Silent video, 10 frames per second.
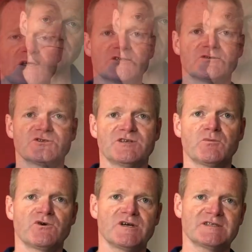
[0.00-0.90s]
So to
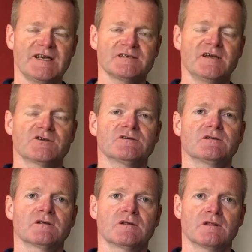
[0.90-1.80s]
summarise that section,
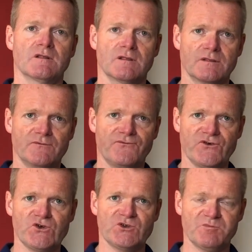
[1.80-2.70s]
the
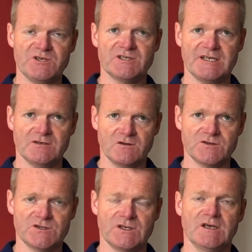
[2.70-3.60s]
first piece of
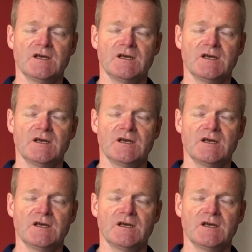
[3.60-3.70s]
technology